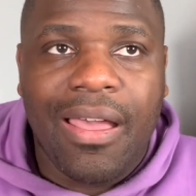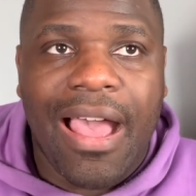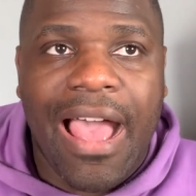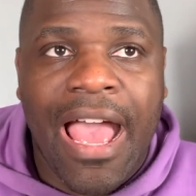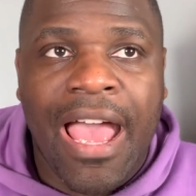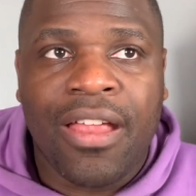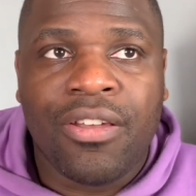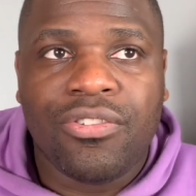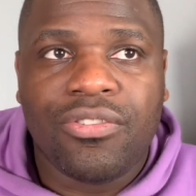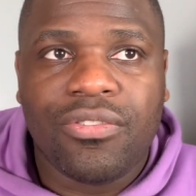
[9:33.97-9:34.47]

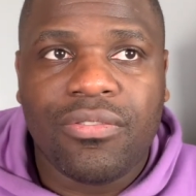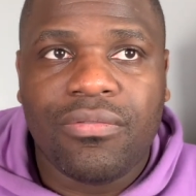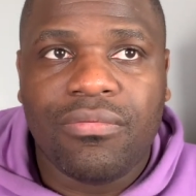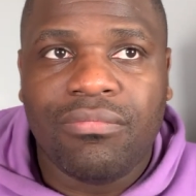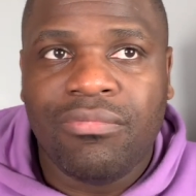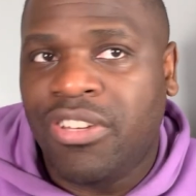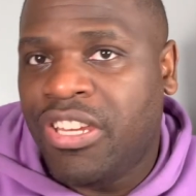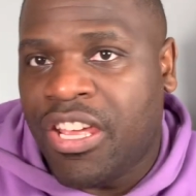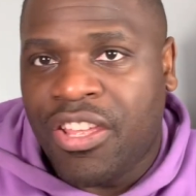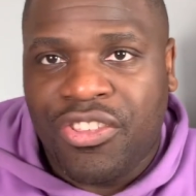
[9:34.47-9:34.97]
And
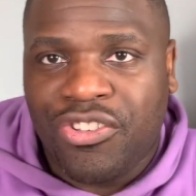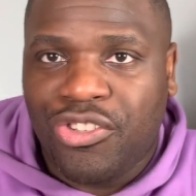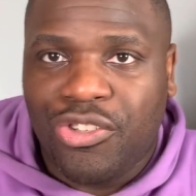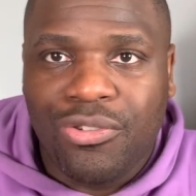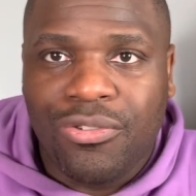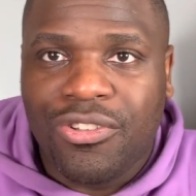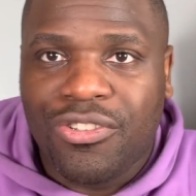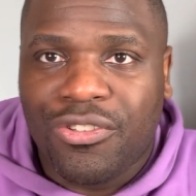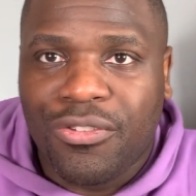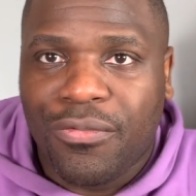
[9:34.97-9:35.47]
the other
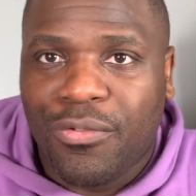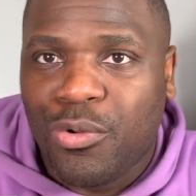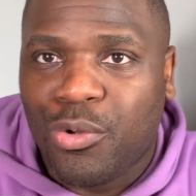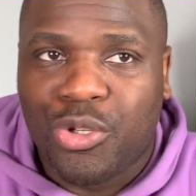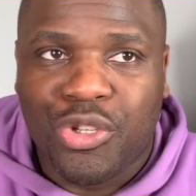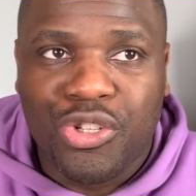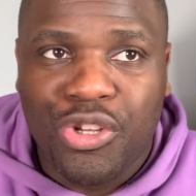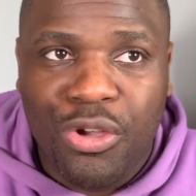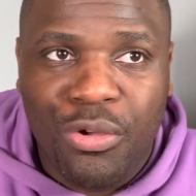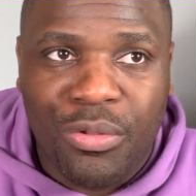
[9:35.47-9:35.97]
students, of
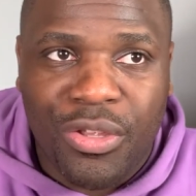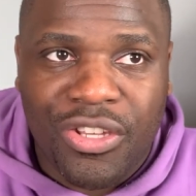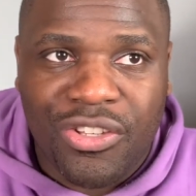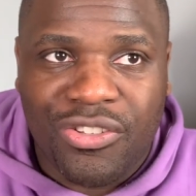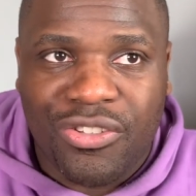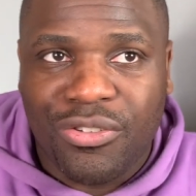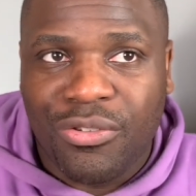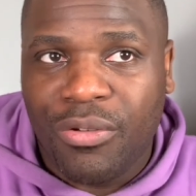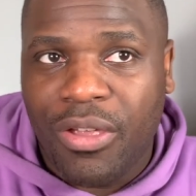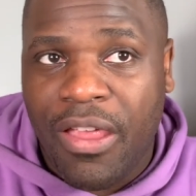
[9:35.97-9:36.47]
course, know this.
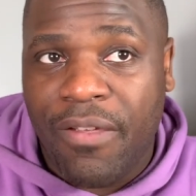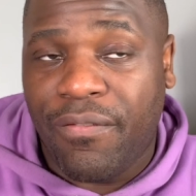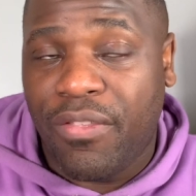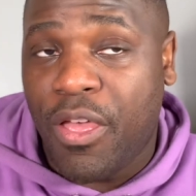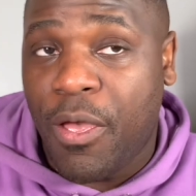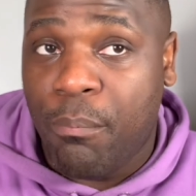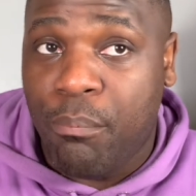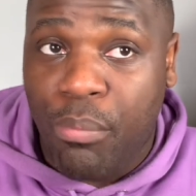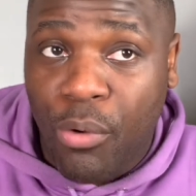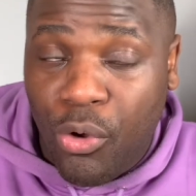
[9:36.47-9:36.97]
So if
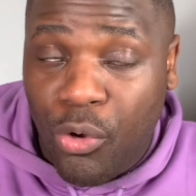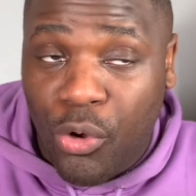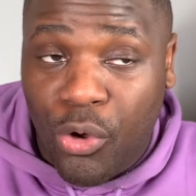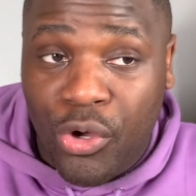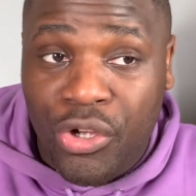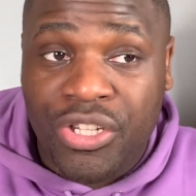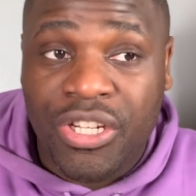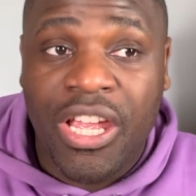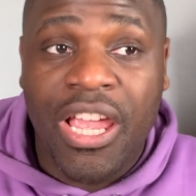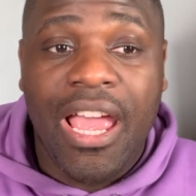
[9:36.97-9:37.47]
they're
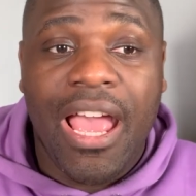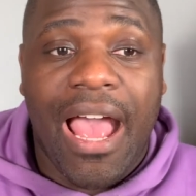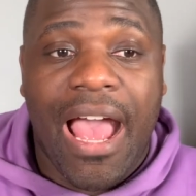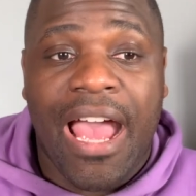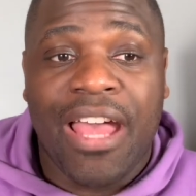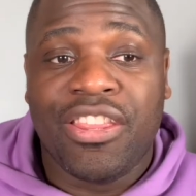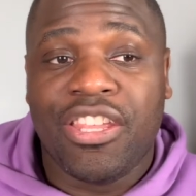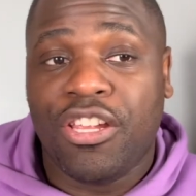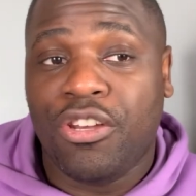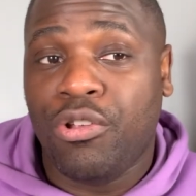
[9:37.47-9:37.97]
bored
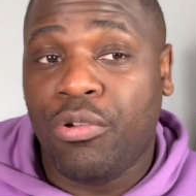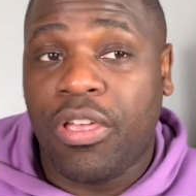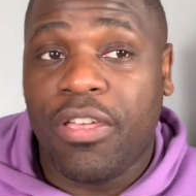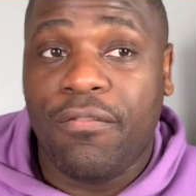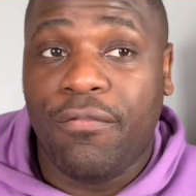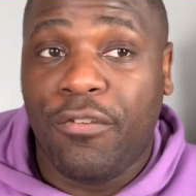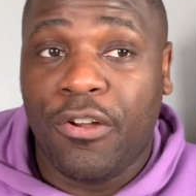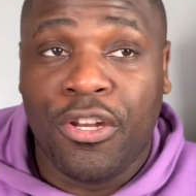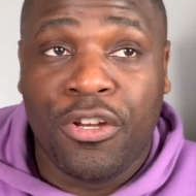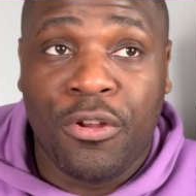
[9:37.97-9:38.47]
and they're looking
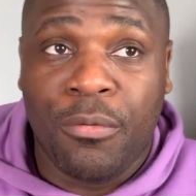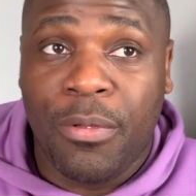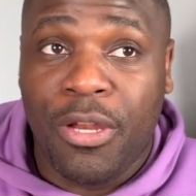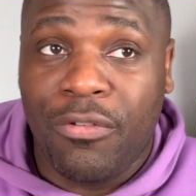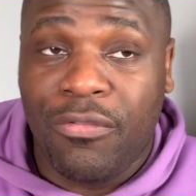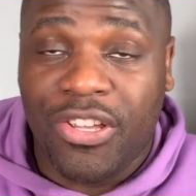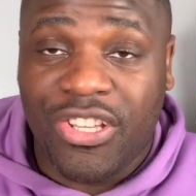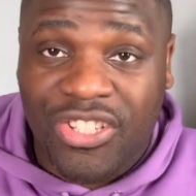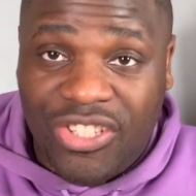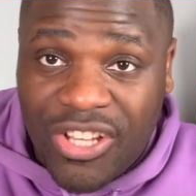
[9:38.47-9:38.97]
for a little bit
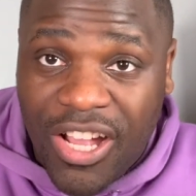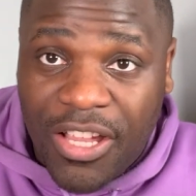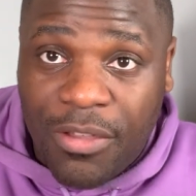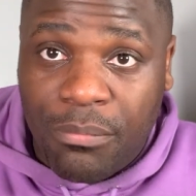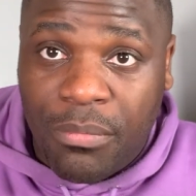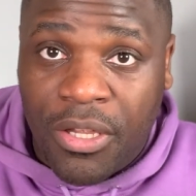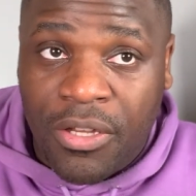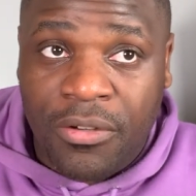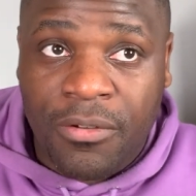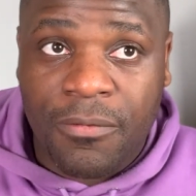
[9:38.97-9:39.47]
of
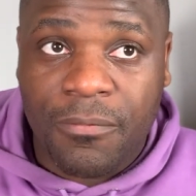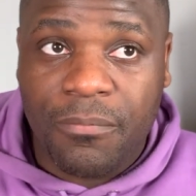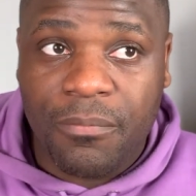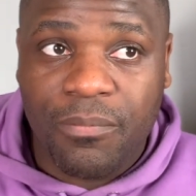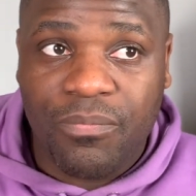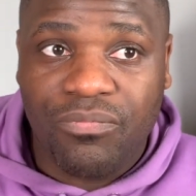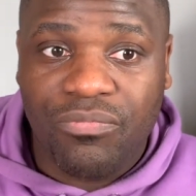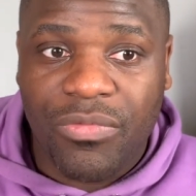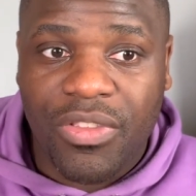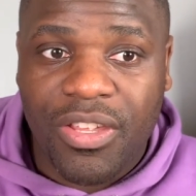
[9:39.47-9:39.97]
excitement,
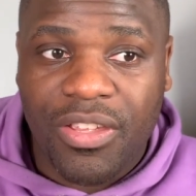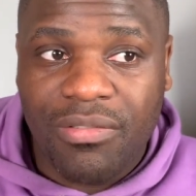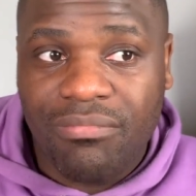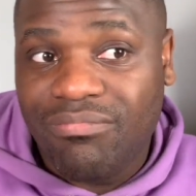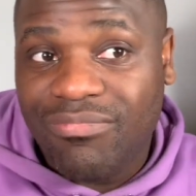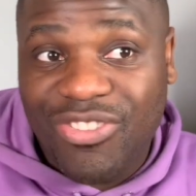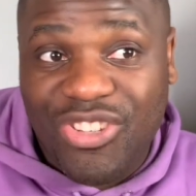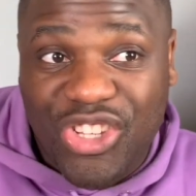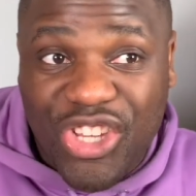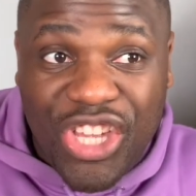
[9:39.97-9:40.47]

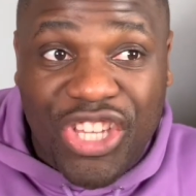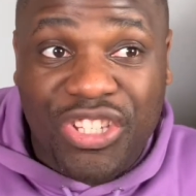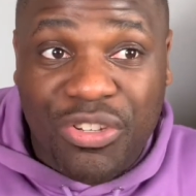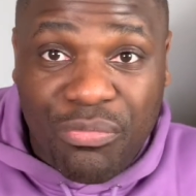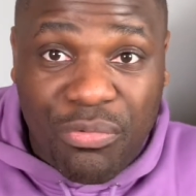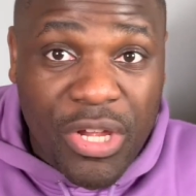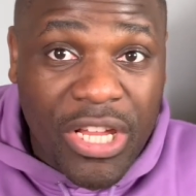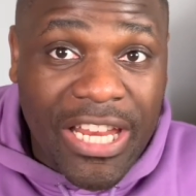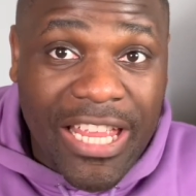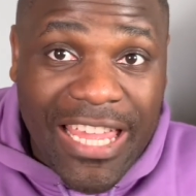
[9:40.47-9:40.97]
she's a
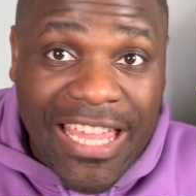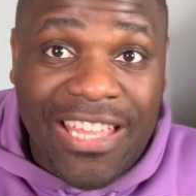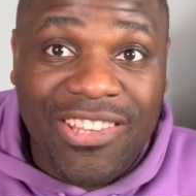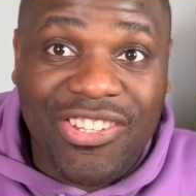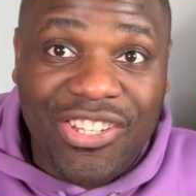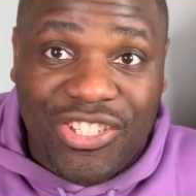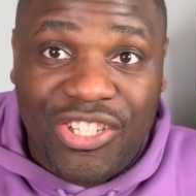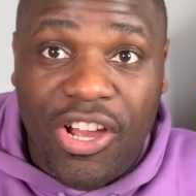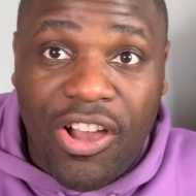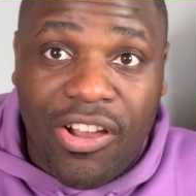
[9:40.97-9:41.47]
really
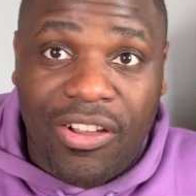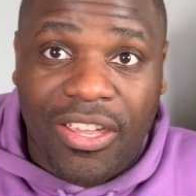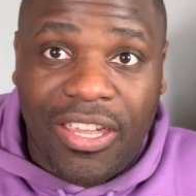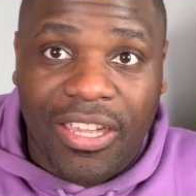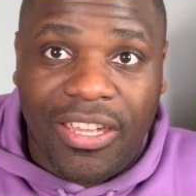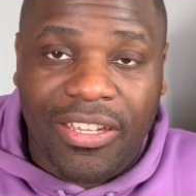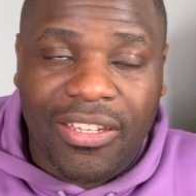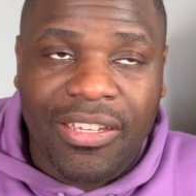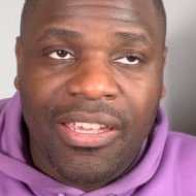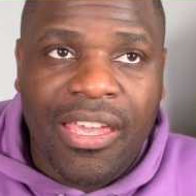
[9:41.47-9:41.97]
easy
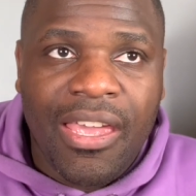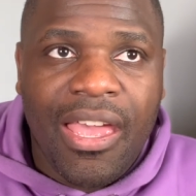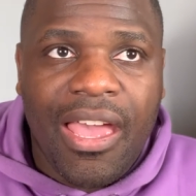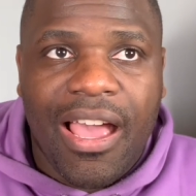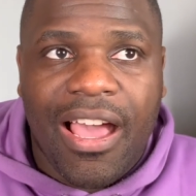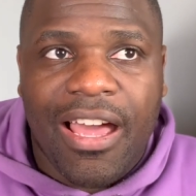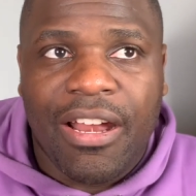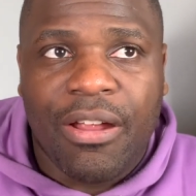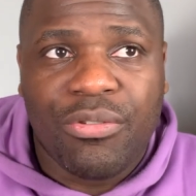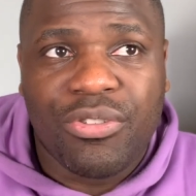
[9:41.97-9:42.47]
target.
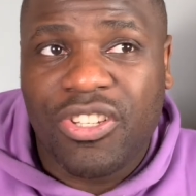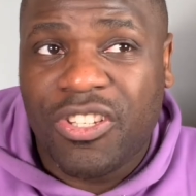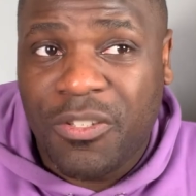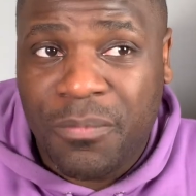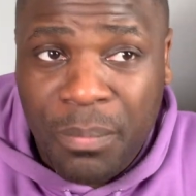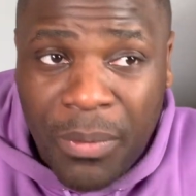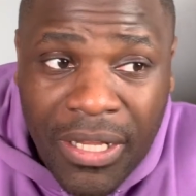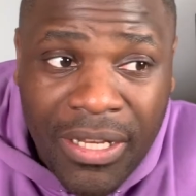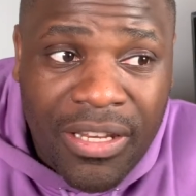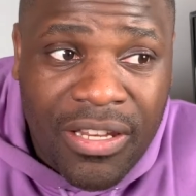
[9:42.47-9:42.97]
And I was
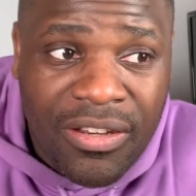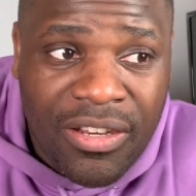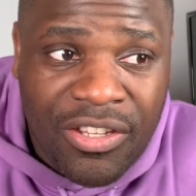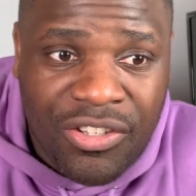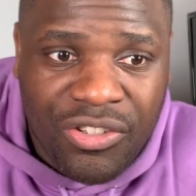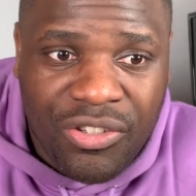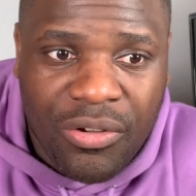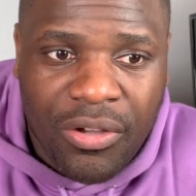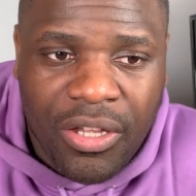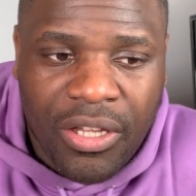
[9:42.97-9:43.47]
explaining
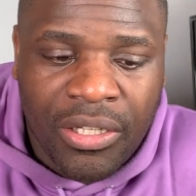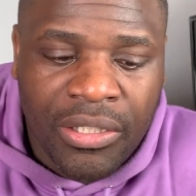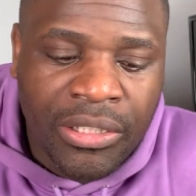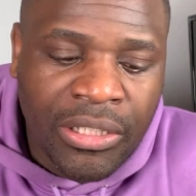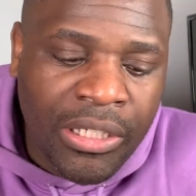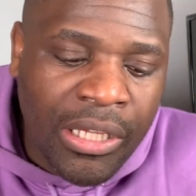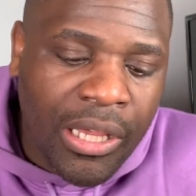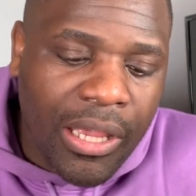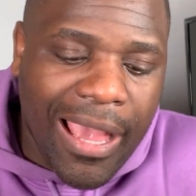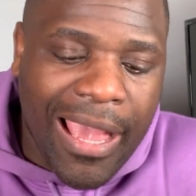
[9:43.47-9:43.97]
this to her.
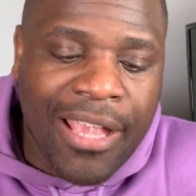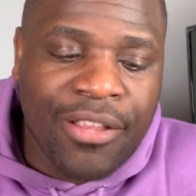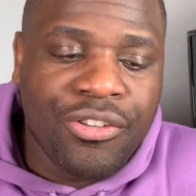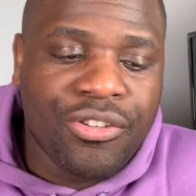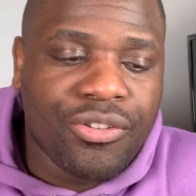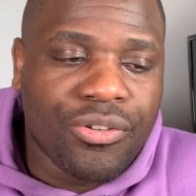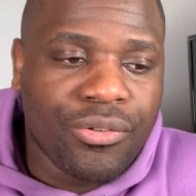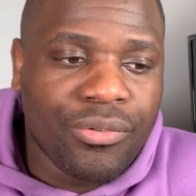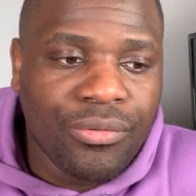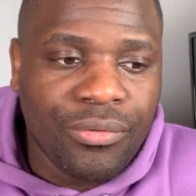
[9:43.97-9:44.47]
And
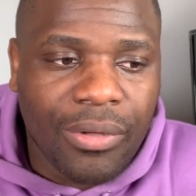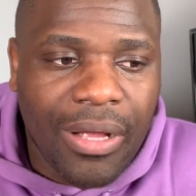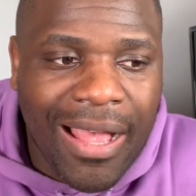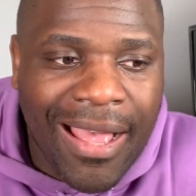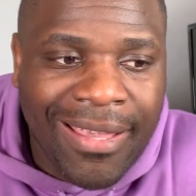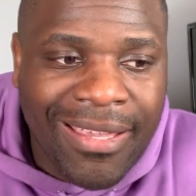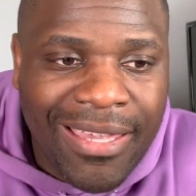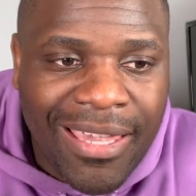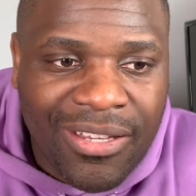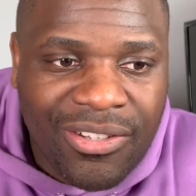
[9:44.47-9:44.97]
so
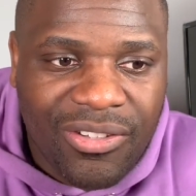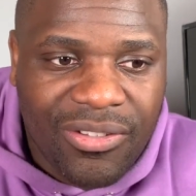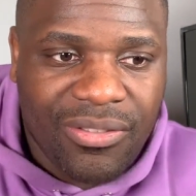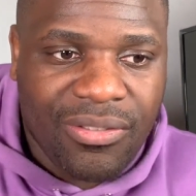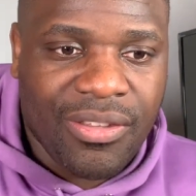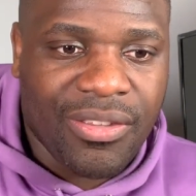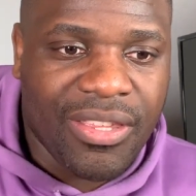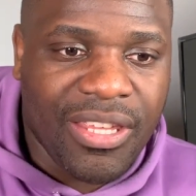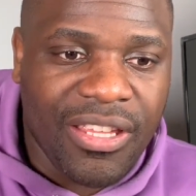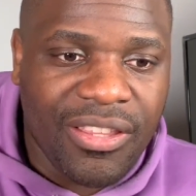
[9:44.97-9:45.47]
I guess
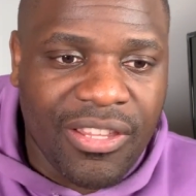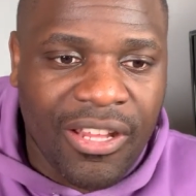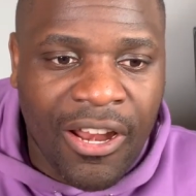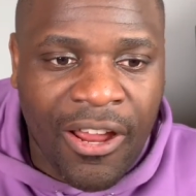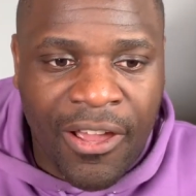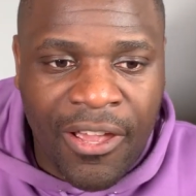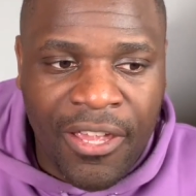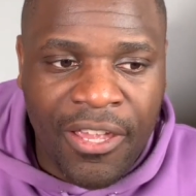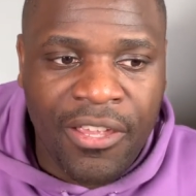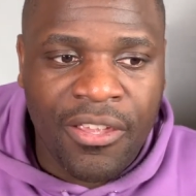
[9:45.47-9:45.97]
the thing that
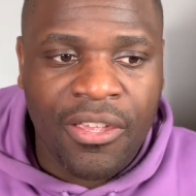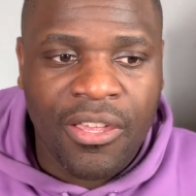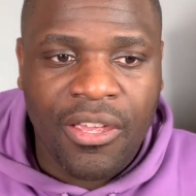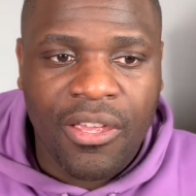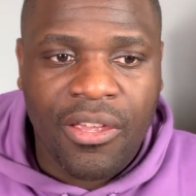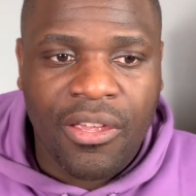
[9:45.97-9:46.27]
I